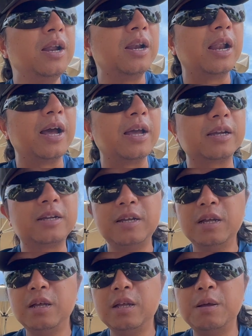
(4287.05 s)
like
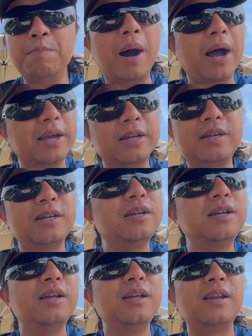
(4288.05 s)
Mike,
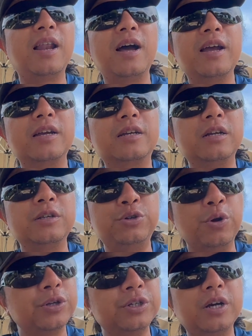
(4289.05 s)
like
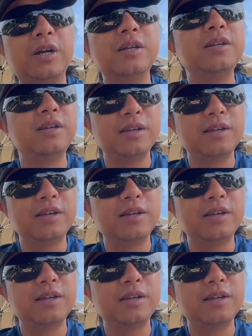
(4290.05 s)
Georgia.